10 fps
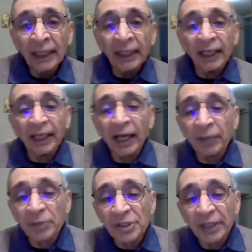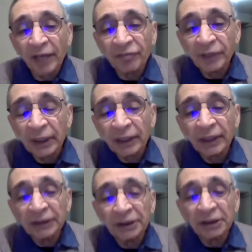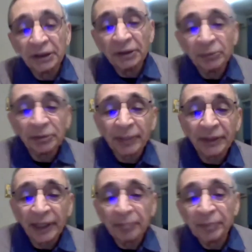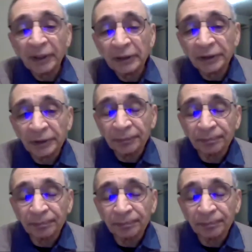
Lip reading: And I was left in Karachi with my grandparents